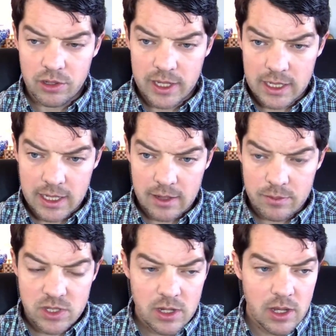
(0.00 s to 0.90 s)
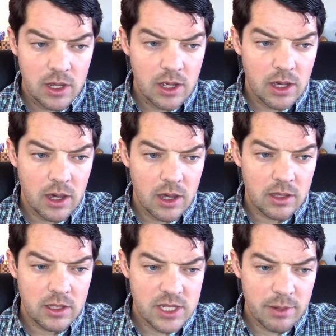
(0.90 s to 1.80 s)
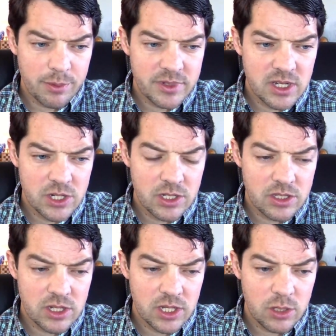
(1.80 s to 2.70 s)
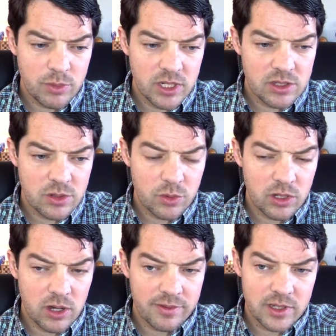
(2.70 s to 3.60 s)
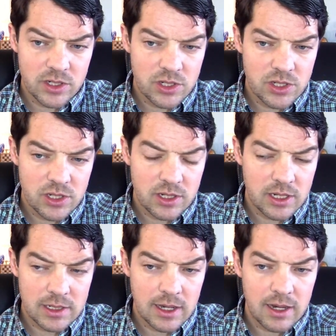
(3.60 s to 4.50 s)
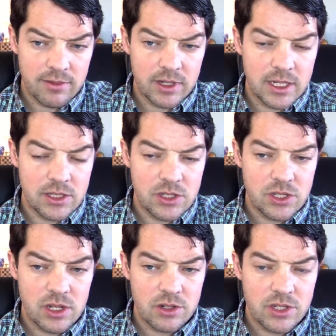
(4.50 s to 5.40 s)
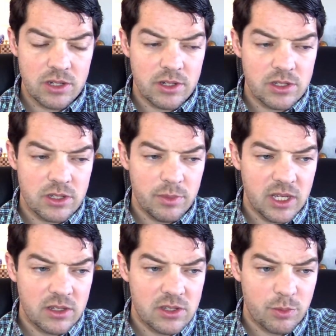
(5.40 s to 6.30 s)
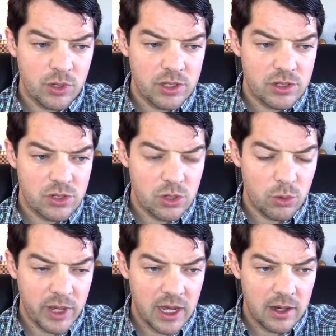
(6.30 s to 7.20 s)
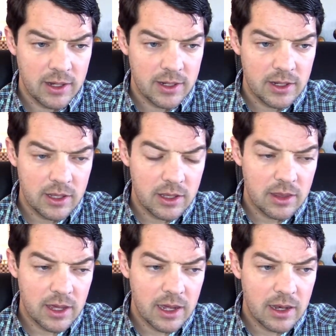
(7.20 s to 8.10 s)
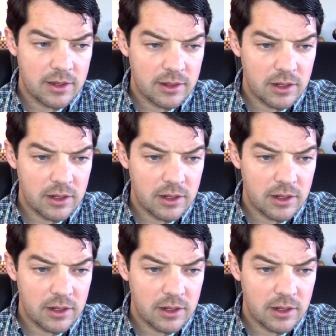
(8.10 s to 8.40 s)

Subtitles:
the endgames. These type of positions, humans will often just not even consider seriously because the pawns are so bad that